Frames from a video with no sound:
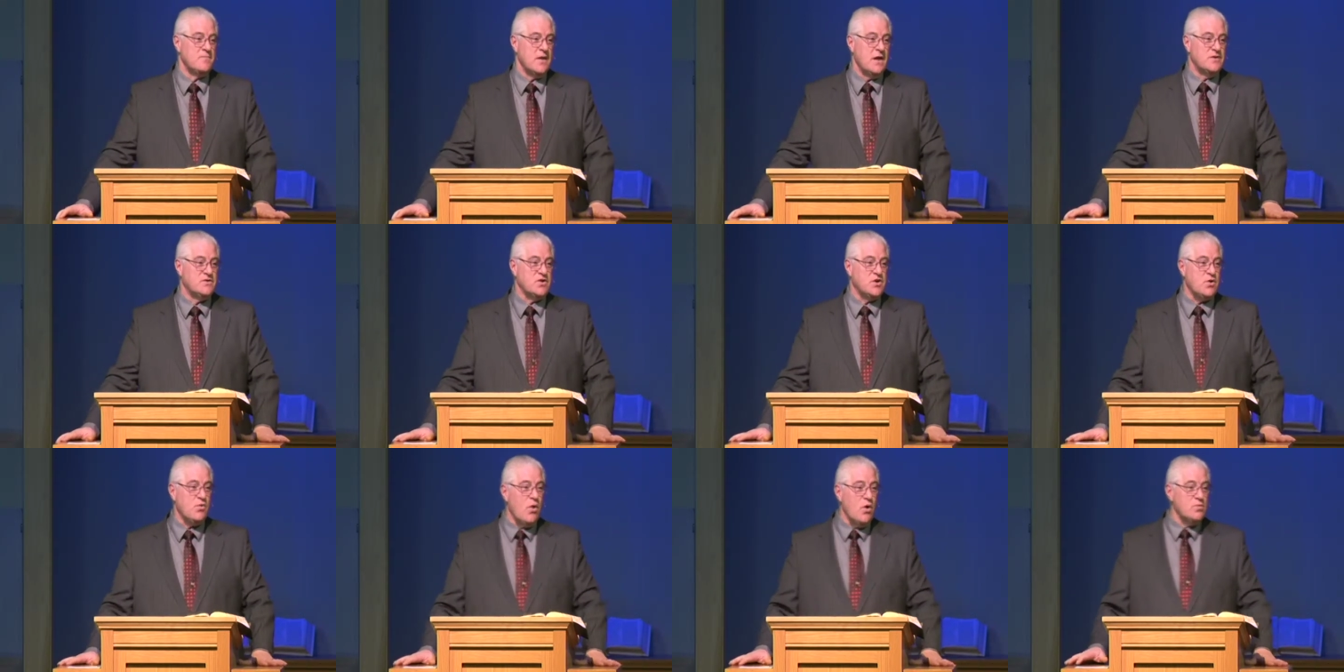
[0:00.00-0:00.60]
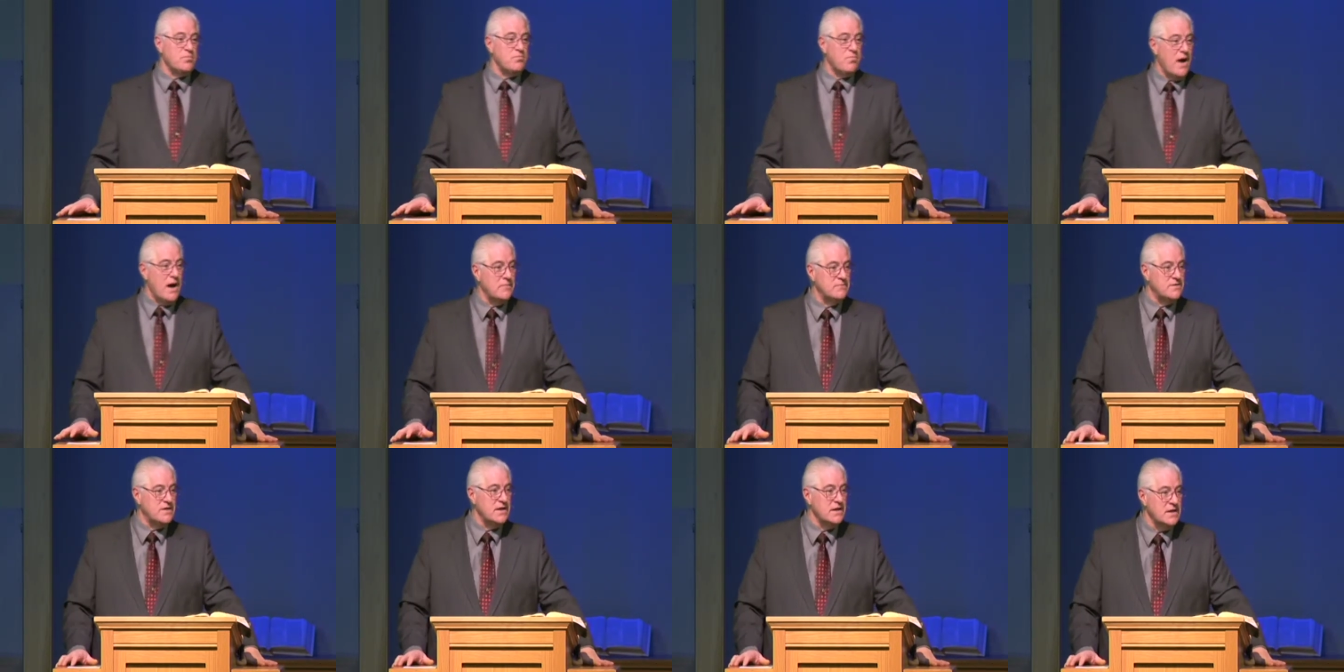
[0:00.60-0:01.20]
And to quote
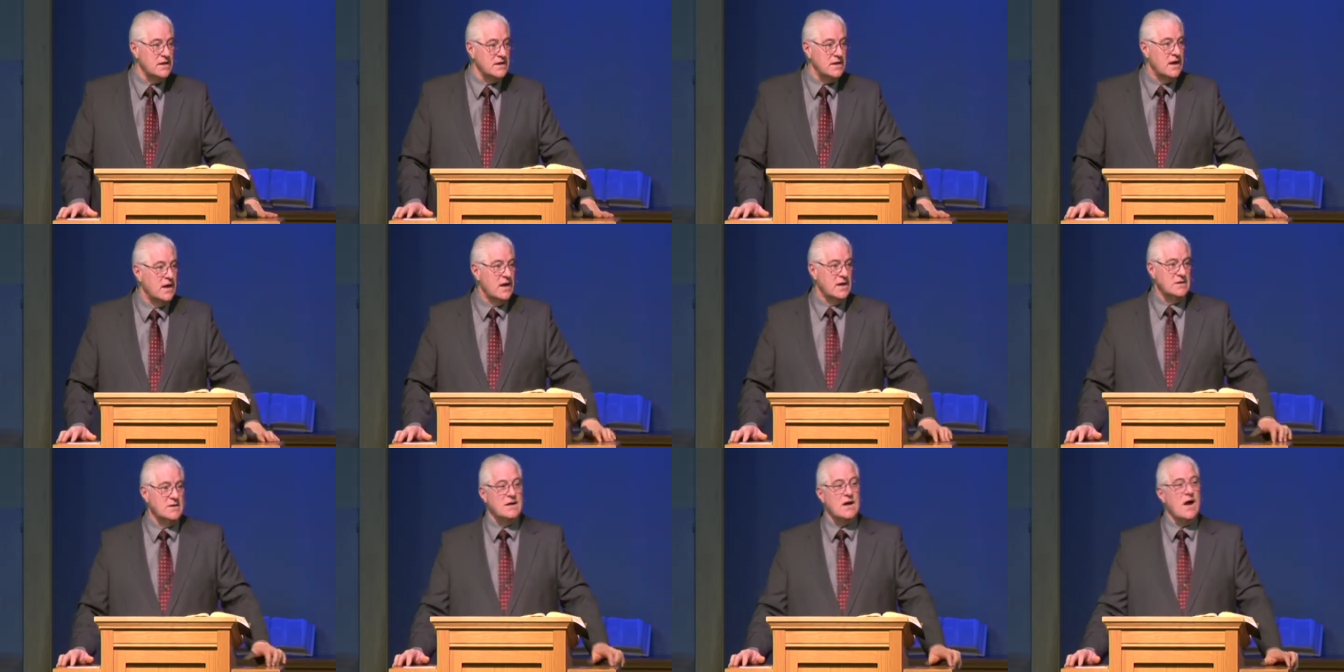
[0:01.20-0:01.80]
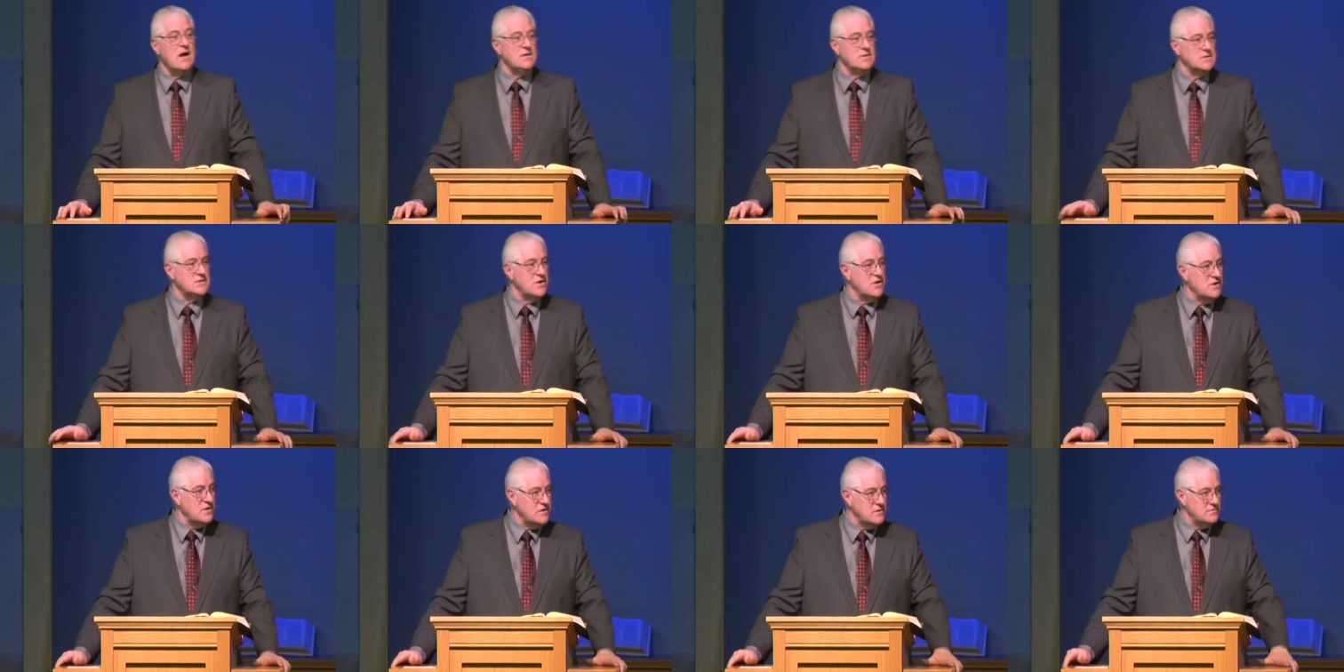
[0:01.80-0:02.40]
Bob Dylan, you're going to
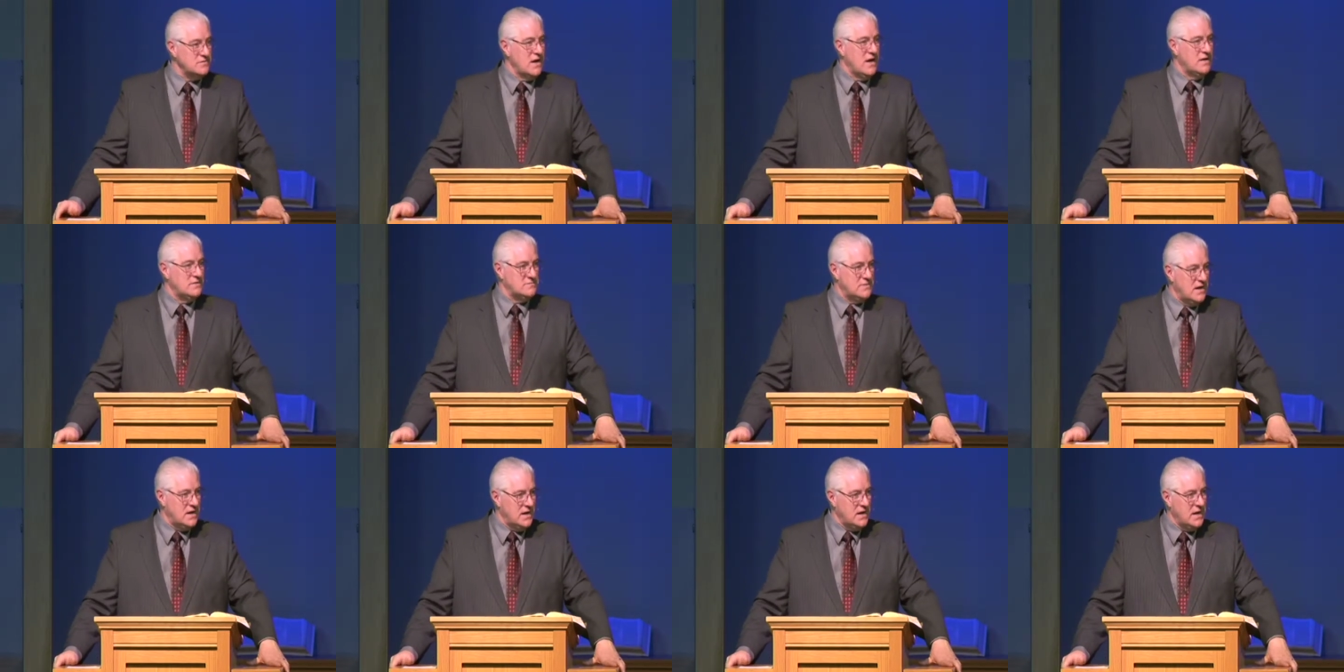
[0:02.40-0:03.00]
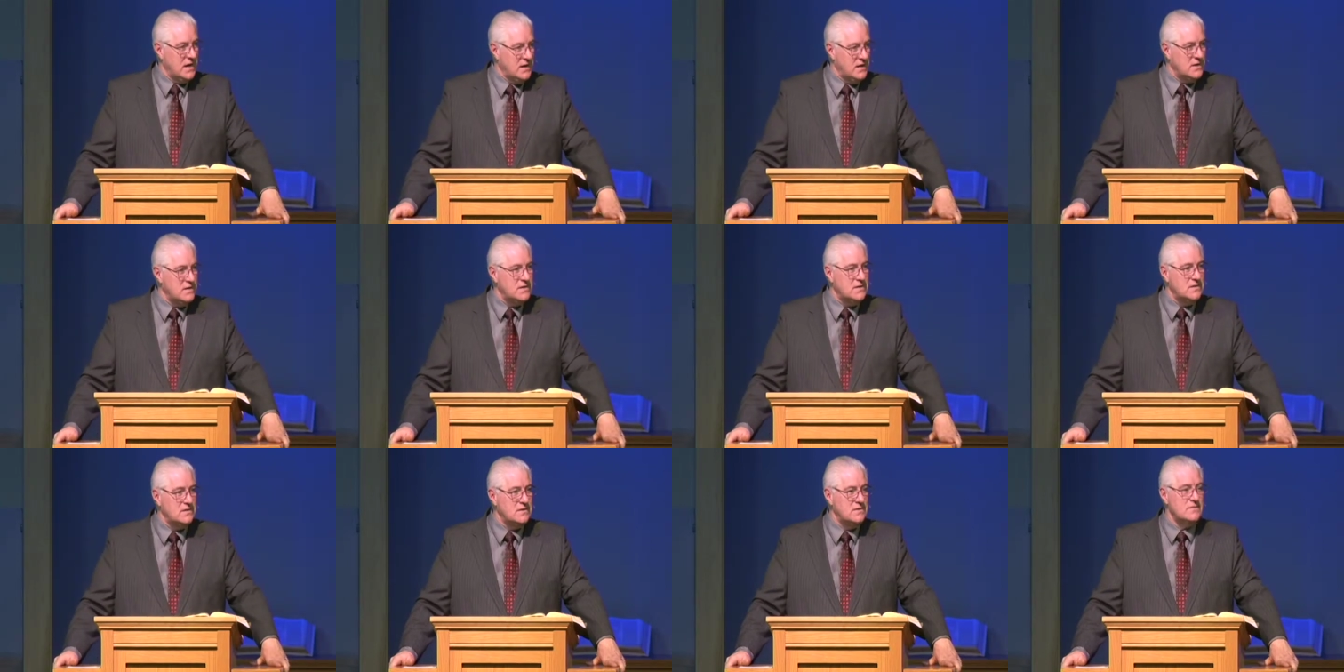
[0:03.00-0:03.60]
earn some
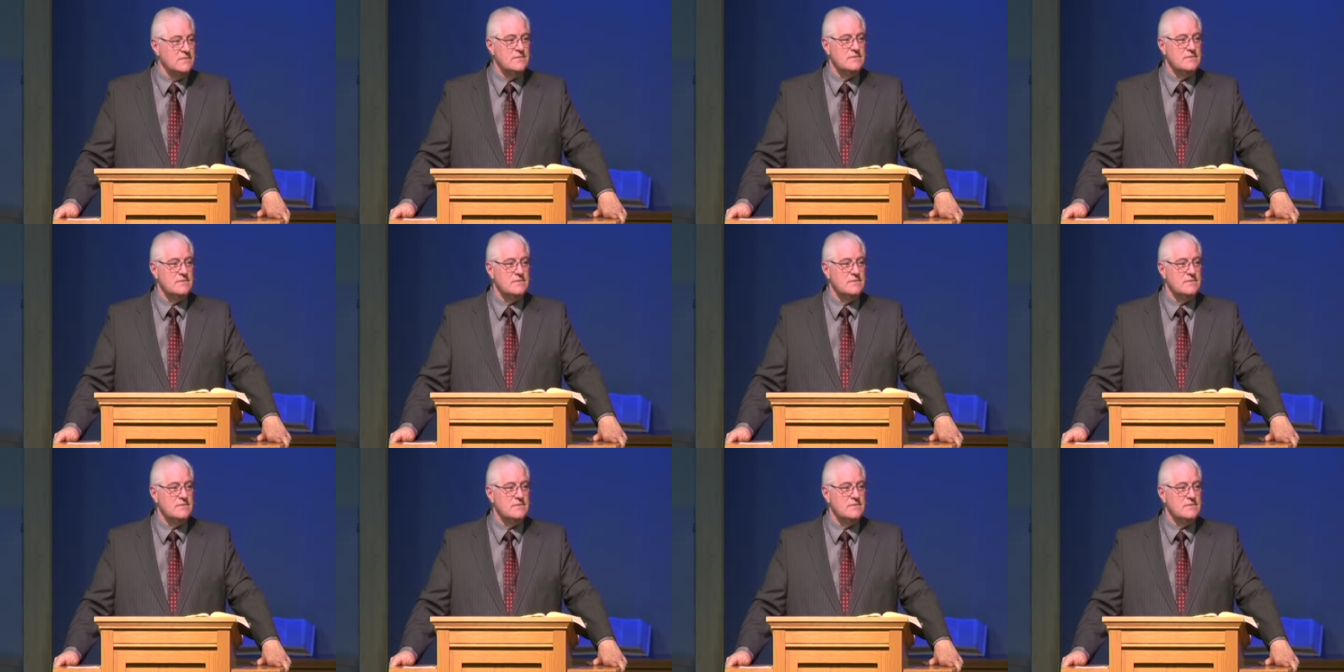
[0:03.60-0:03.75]
money.